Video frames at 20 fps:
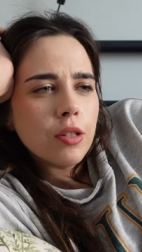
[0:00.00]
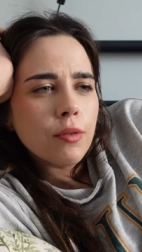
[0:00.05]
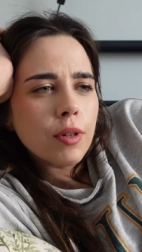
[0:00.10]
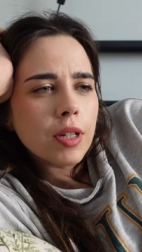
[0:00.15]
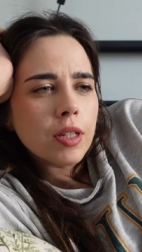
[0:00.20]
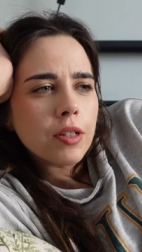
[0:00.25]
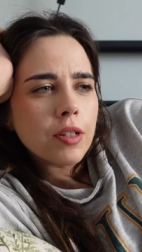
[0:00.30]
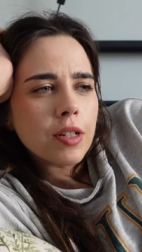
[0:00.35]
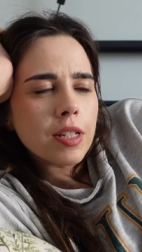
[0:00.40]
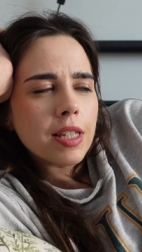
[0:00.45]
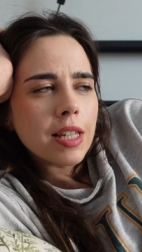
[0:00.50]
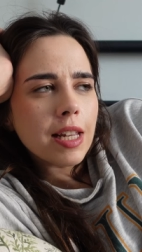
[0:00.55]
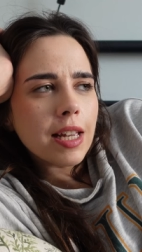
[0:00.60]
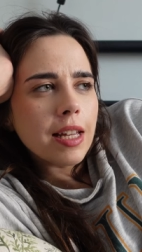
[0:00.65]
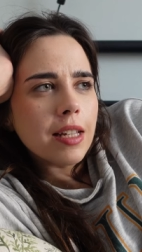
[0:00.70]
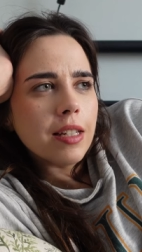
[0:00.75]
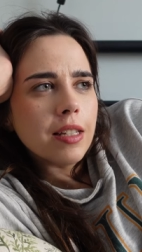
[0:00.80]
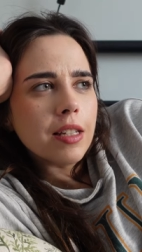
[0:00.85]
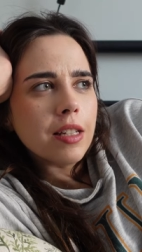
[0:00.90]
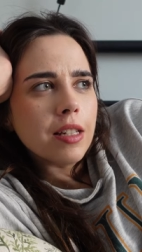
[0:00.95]
to
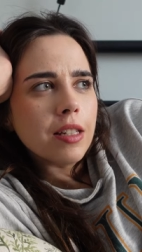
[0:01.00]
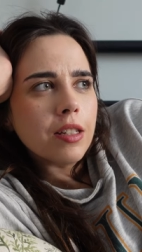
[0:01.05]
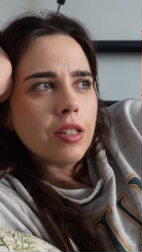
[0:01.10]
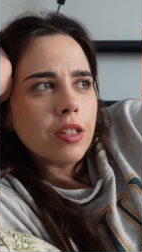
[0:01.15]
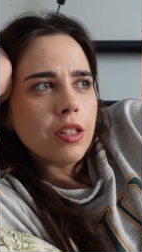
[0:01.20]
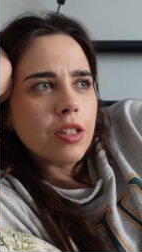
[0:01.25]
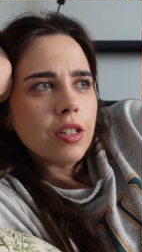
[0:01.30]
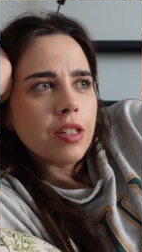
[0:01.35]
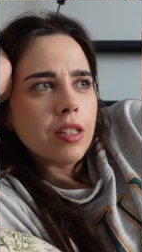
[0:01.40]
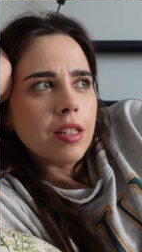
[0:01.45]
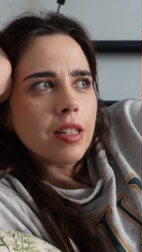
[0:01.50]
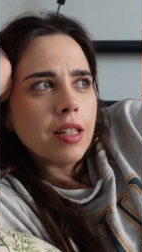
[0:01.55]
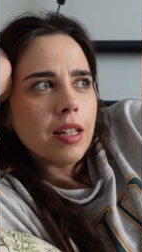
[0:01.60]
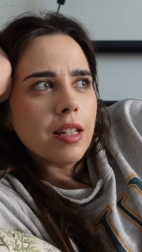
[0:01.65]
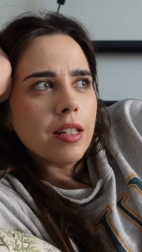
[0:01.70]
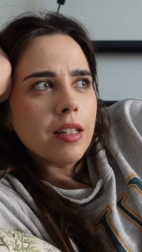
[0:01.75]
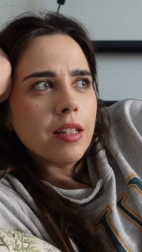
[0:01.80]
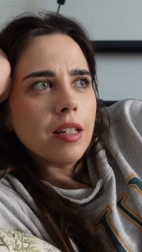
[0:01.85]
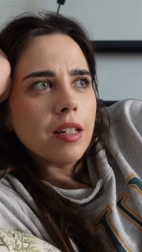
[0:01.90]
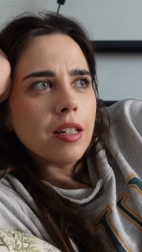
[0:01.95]
understand, it's just
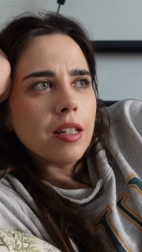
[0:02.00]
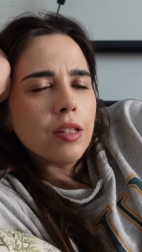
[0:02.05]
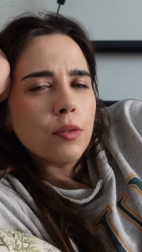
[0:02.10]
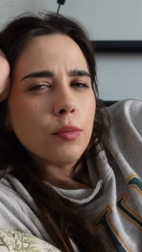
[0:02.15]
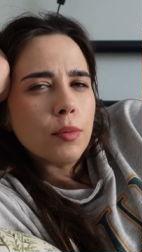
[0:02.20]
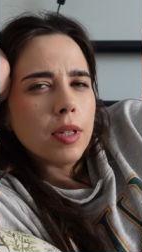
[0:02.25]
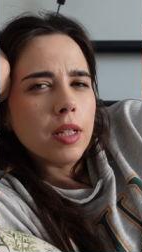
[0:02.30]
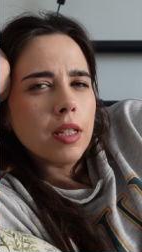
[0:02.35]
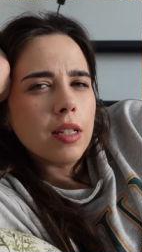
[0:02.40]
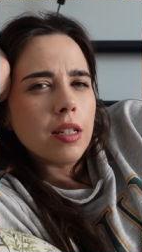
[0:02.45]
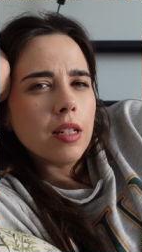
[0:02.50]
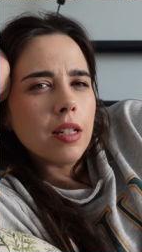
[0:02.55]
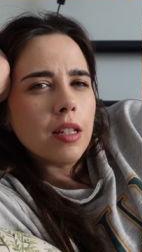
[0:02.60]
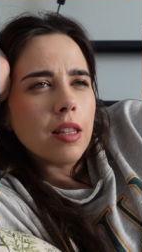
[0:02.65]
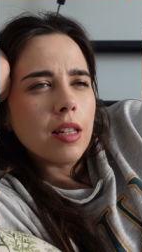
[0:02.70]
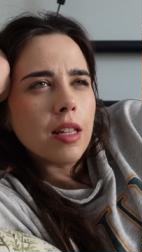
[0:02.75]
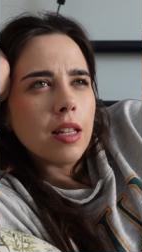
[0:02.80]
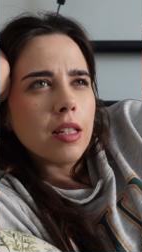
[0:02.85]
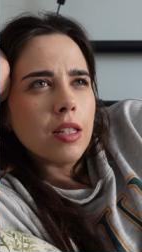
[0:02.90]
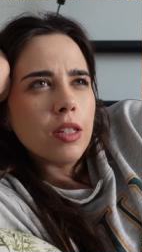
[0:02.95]
that it is written
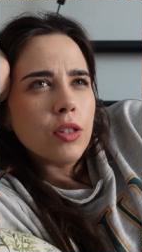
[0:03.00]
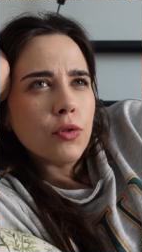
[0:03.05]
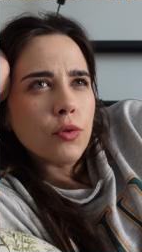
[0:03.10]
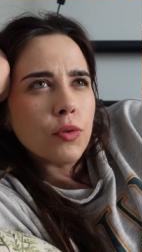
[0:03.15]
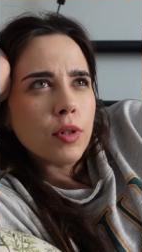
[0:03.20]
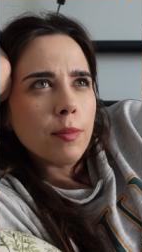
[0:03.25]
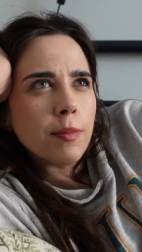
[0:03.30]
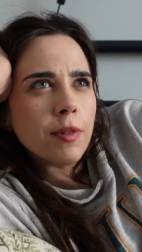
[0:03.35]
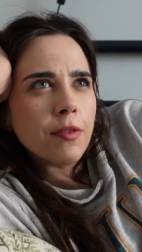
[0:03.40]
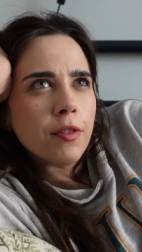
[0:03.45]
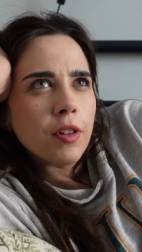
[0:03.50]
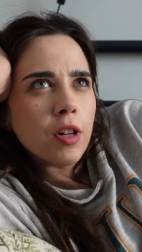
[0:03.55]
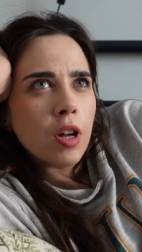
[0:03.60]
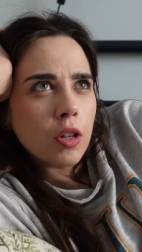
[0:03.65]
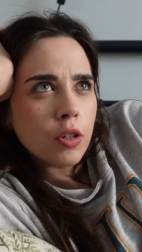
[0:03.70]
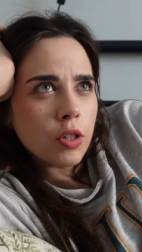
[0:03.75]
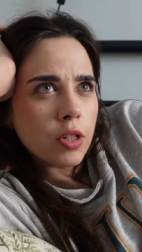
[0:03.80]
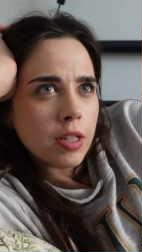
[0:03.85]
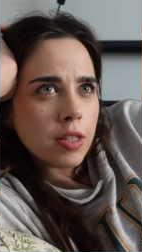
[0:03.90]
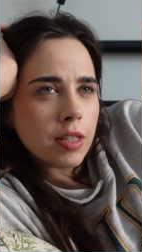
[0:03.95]
in a stream of
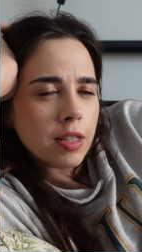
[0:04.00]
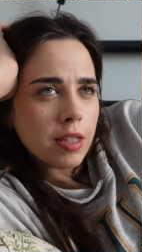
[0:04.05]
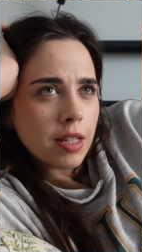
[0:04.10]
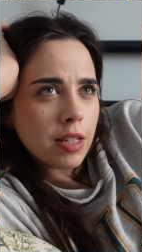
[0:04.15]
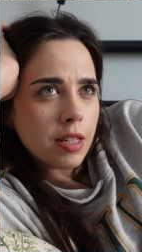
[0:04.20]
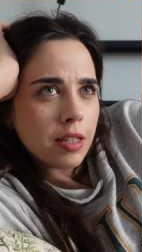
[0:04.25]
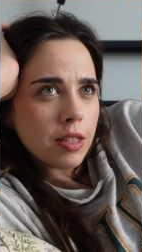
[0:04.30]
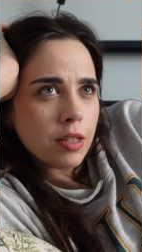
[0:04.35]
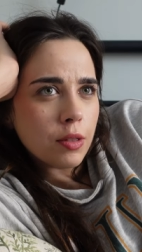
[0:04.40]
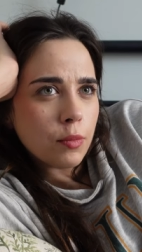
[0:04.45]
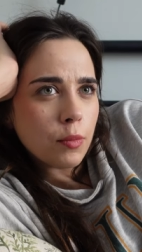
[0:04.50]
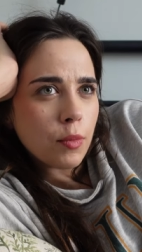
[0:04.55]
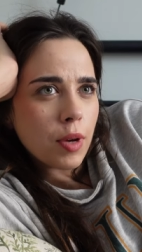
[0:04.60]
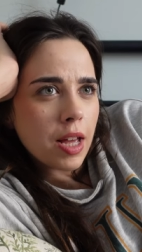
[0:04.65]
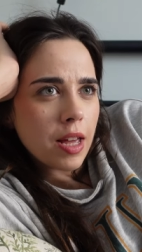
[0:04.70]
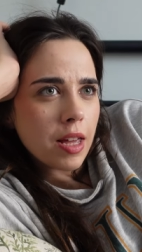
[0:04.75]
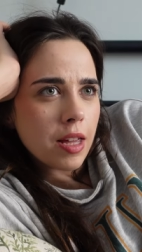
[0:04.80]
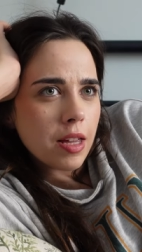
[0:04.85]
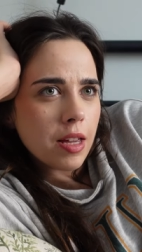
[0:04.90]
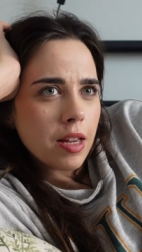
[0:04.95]
consciousness
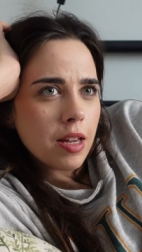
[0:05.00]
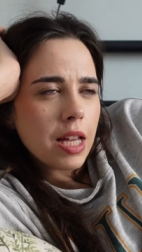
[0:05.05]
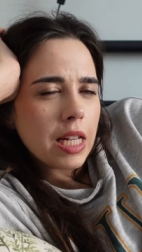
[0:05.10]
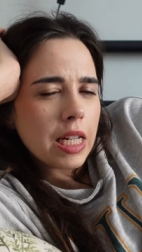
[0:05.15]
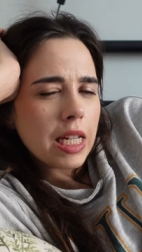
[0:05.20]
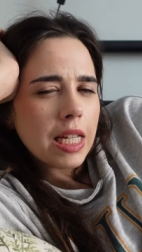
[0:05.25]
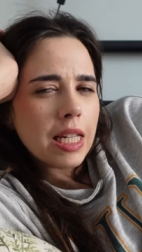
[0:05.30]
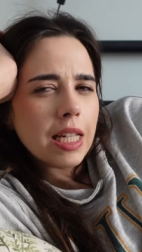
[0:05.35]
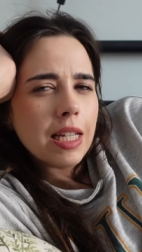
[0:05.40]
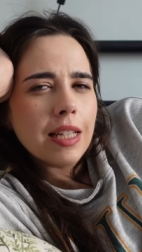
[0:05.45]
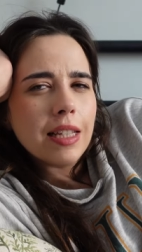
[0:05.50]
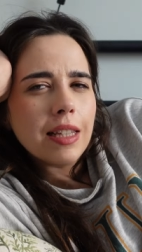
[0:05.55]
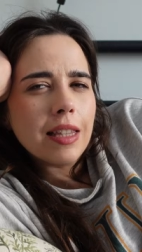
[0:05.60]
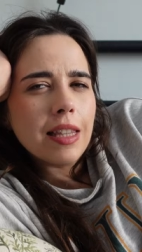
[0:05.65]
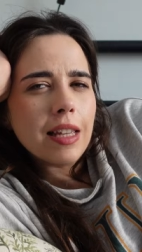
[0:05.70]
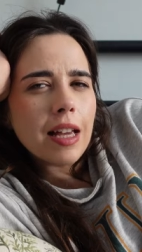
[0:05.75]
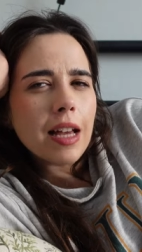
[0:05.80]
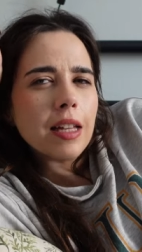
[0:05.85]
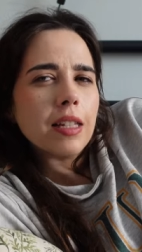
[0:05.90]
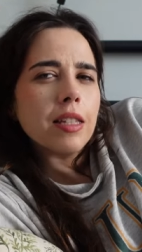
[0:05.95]
way, and it
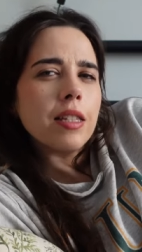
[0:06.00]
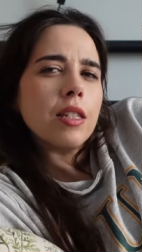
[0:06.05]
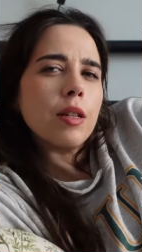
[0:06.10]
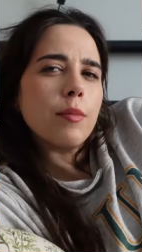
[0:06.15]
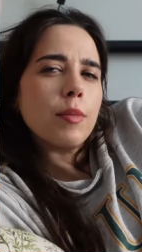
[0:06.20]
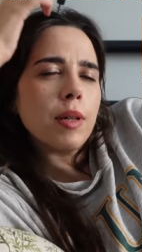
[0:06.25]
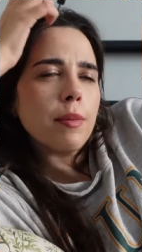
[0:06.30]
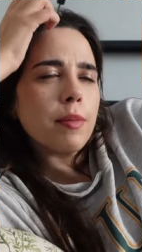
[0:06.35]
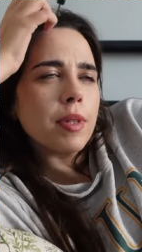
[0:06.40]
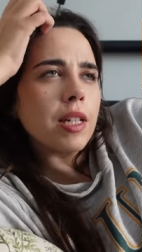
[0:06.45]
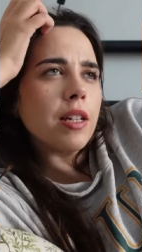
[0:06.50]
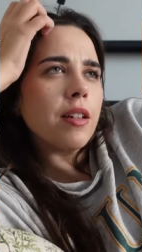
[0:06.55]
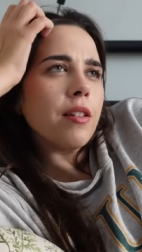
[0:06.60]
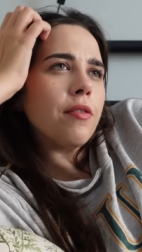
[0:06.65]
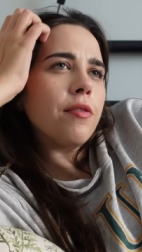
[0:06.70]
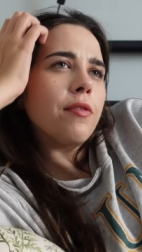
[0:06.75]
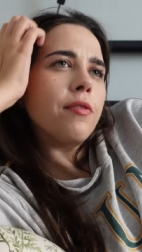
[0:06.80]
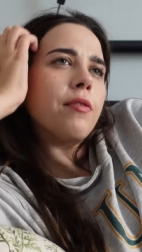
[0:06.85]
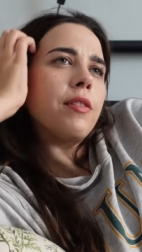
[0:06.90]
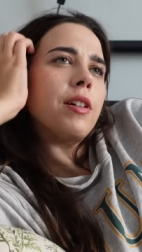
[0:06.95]
does sometimes
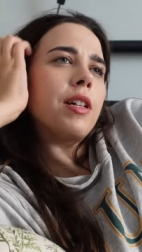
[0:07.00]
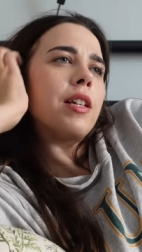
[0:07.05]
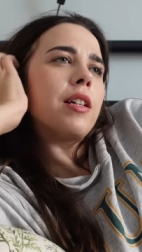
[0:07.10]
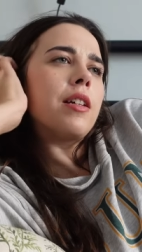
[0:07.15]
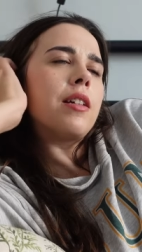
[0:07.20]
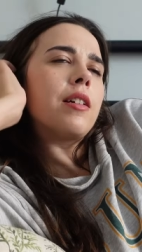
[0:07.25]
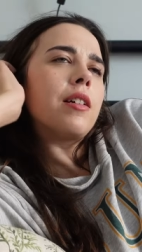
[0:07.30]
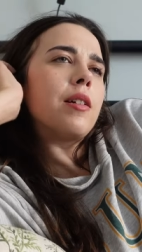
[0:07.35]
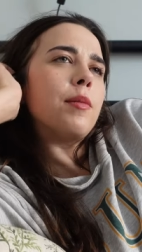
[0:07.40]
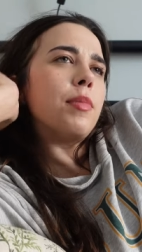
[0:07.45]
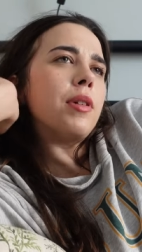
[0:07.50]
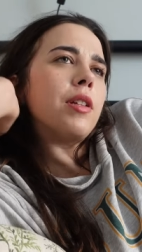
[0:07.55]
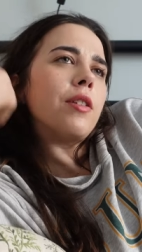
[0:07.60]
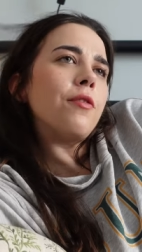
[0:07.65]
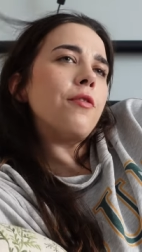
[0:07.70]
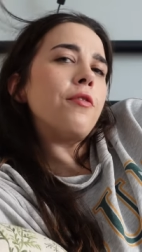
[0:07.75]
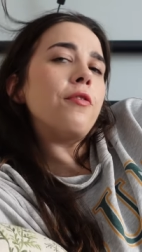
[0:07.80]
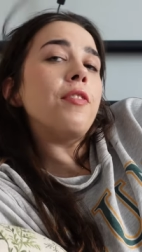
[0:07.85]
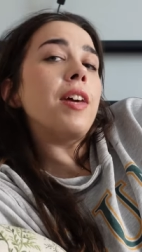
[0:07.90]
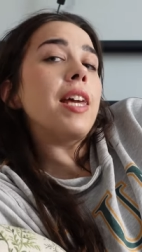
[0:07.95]
have, like, a bit
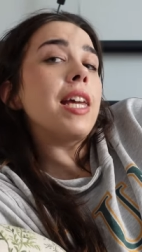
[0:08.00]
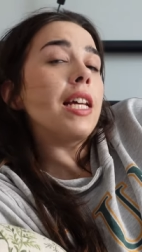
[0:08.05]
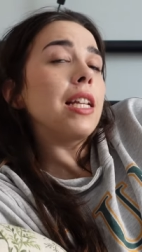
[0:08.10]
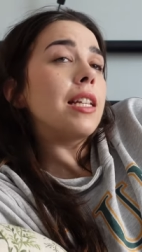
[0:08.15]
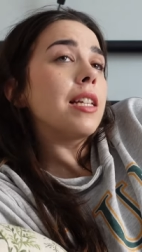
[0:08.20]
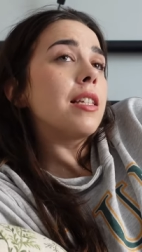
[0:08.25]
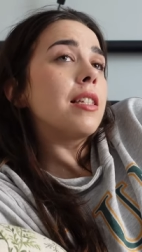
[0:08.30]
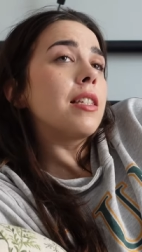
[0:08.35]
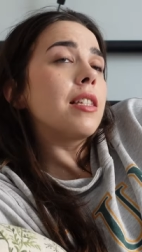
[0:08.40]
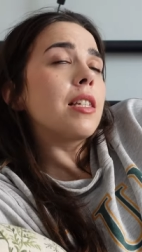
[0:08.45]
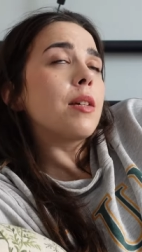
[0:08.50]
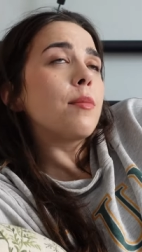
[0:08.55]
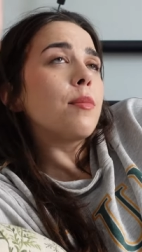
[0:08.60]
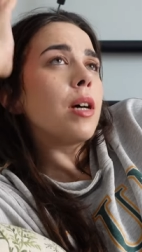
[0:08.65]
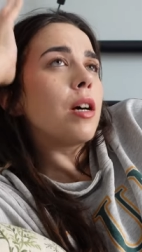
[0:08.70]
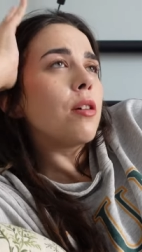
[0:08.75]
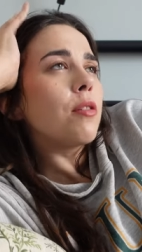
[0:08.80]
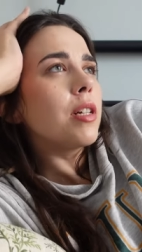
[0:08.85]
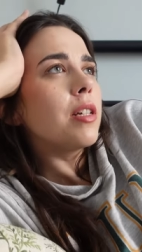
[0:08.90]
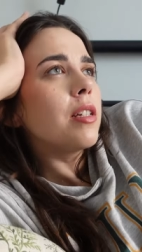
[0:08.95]
of vagueness
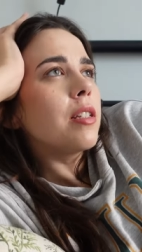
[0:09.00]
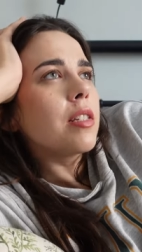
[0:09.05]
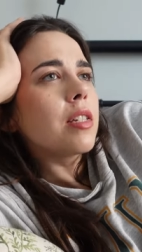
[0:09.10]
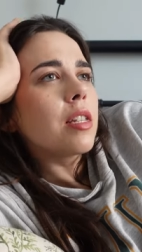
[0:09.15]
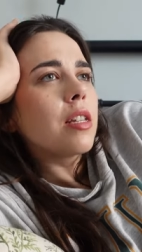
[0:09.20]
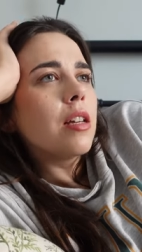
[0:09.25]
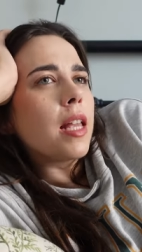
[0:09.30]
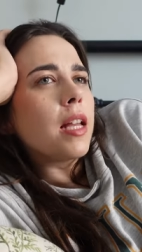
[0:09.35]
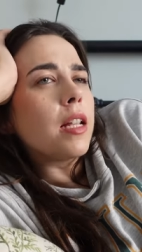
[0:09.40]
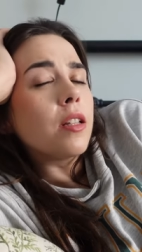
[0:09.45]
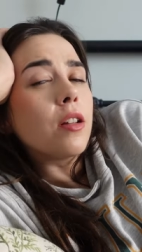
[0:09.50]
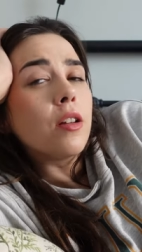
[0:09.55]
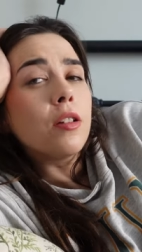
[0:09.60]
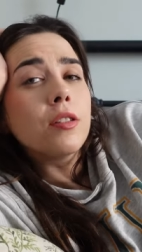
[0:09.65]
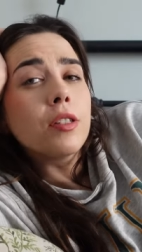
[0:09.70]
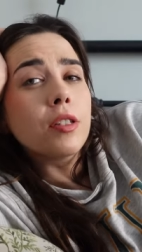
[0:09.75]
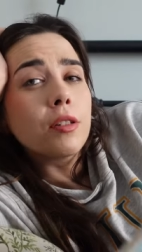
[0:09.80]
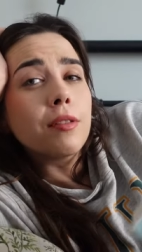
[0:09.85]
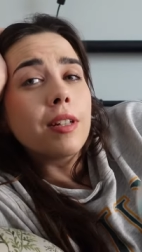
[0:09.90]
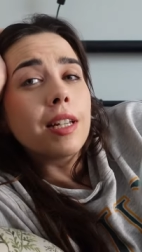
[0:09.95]
about it. And
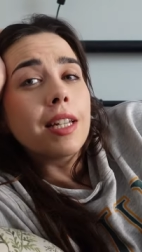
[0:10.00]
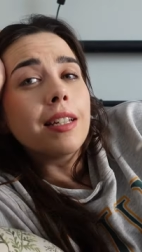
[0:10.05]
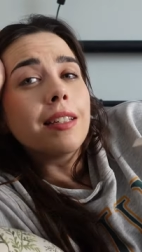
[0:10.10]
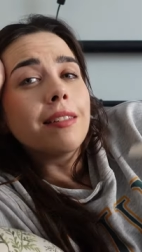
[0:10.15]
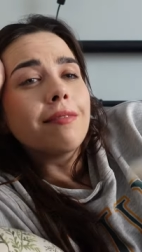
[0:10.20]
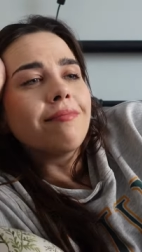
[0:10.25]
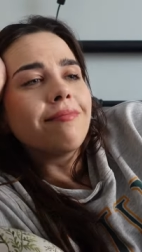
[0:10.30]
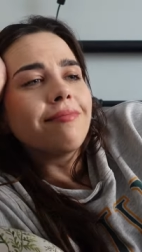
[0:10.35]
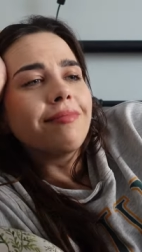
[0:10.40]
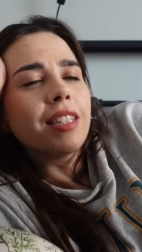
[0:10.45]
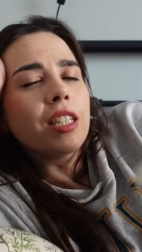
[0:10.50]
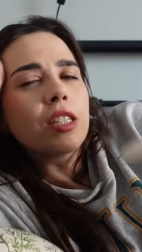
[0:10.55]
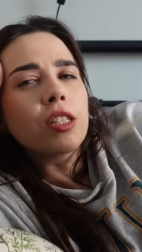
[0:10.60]
also, like, the